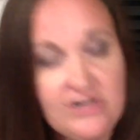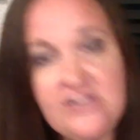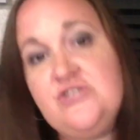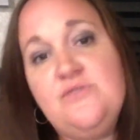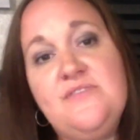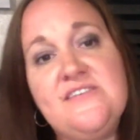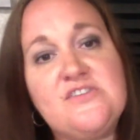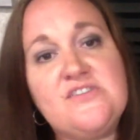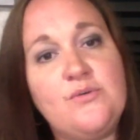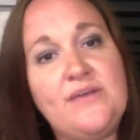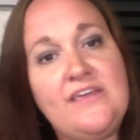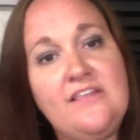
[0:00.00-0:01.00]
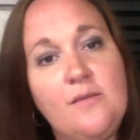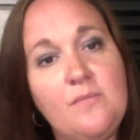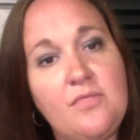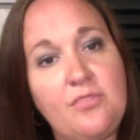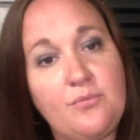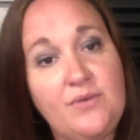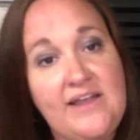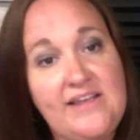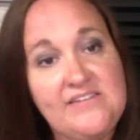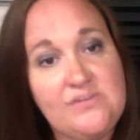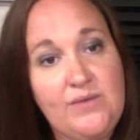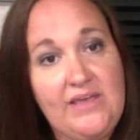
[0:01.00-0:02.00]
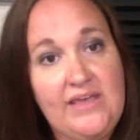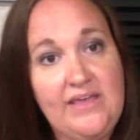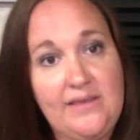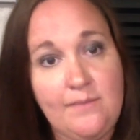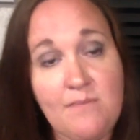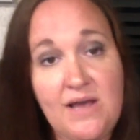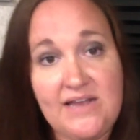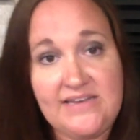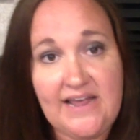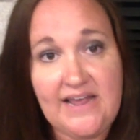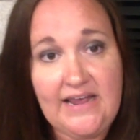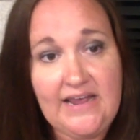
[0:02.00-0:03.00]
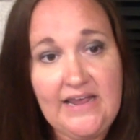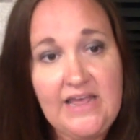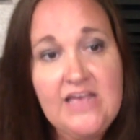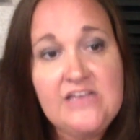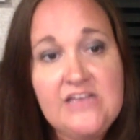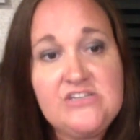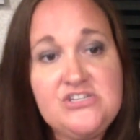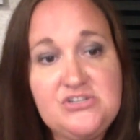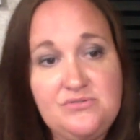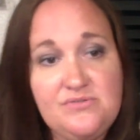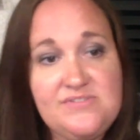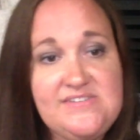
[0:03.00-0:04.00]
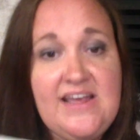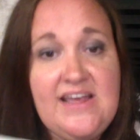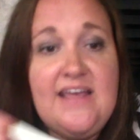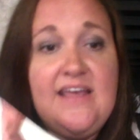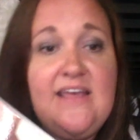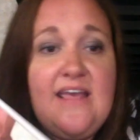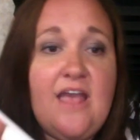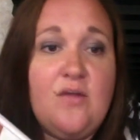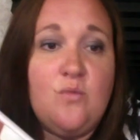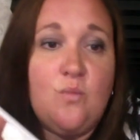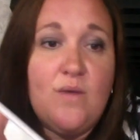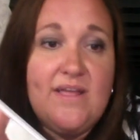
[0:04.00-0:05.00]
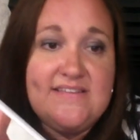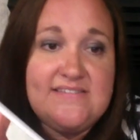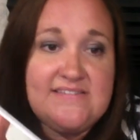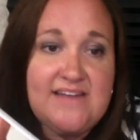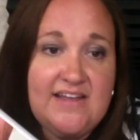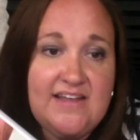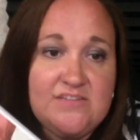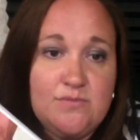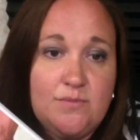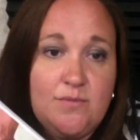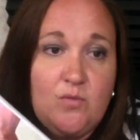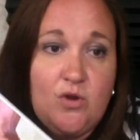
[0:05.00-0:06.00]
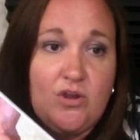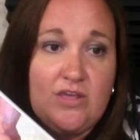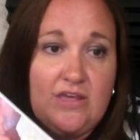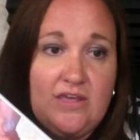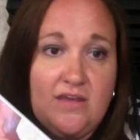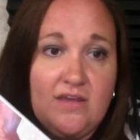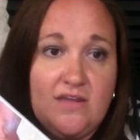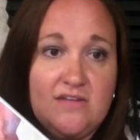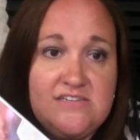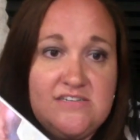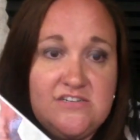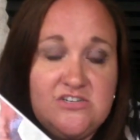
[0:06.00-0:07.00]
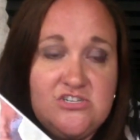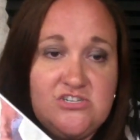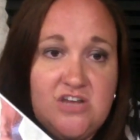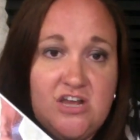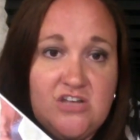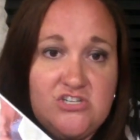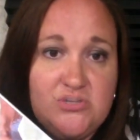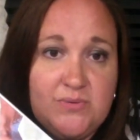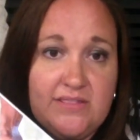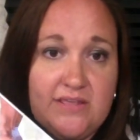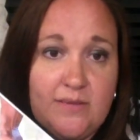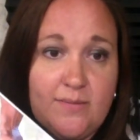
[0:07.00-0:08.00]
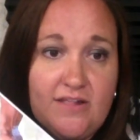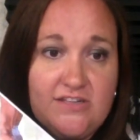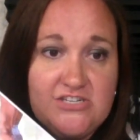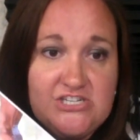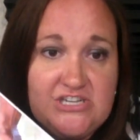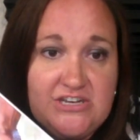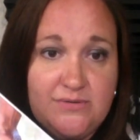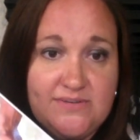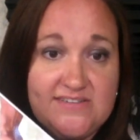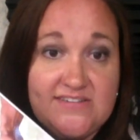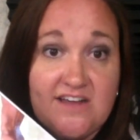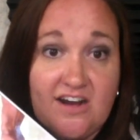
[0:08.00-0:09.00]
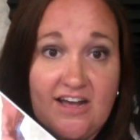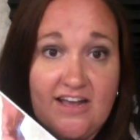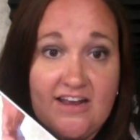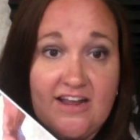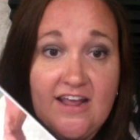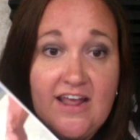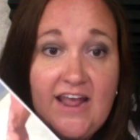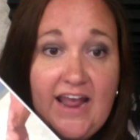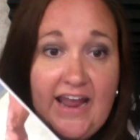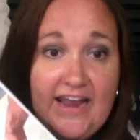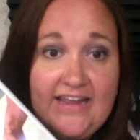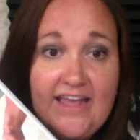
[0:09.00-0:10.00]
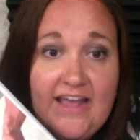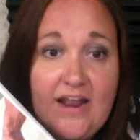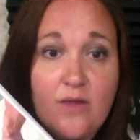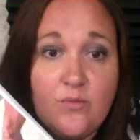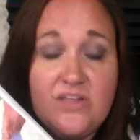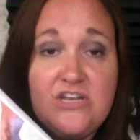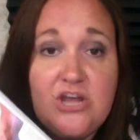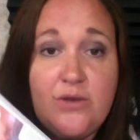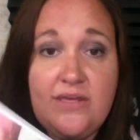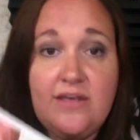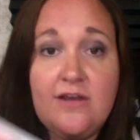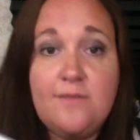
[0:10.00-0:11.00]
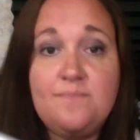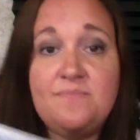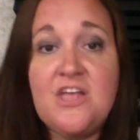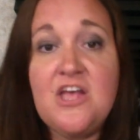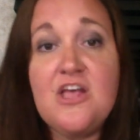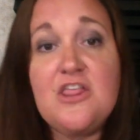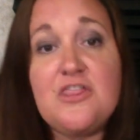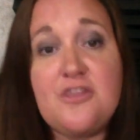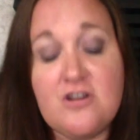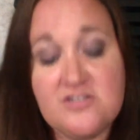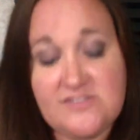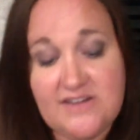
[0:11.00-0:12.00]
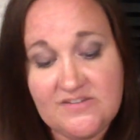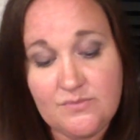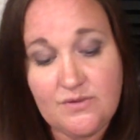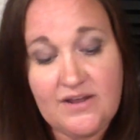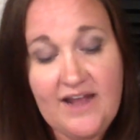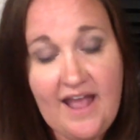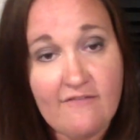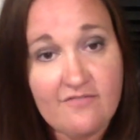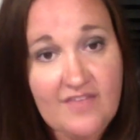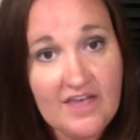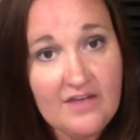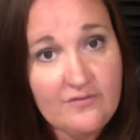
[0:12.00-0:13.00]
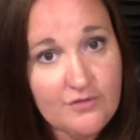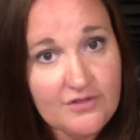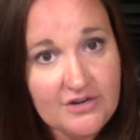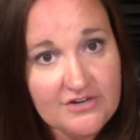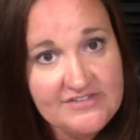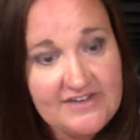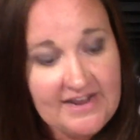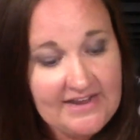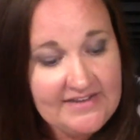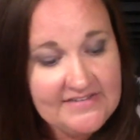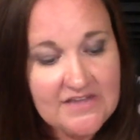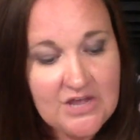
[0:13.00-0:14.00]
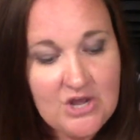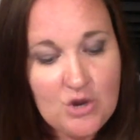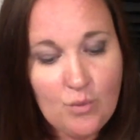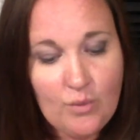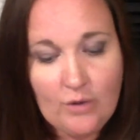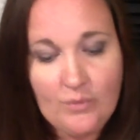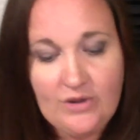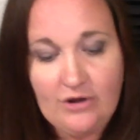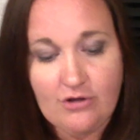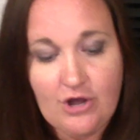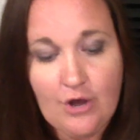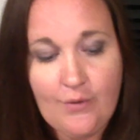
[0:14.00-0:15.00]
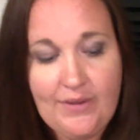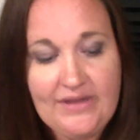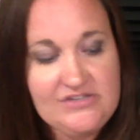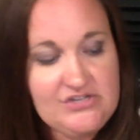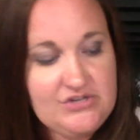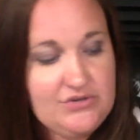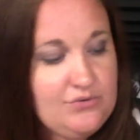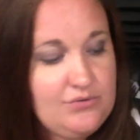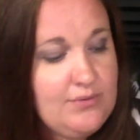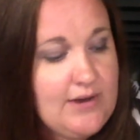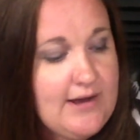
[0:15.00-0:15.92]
do this curriculum 3 days a week. Monday, Tuesday, and Wednesdays we'll be working doing the Apologia, Who is God, and Can I Really Know Him? Thursdays we're going to have Thankful Thursdays, where we are going to